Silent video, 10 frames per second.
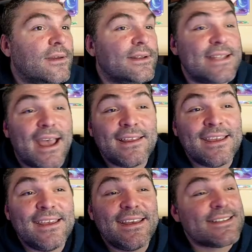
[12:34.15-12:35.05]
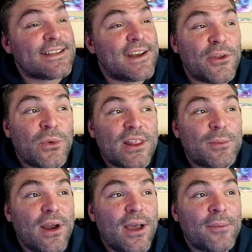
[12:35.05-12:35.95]
Dahlia is another one of the
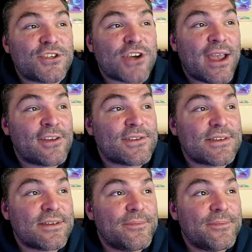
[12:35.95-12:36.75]
problem childs.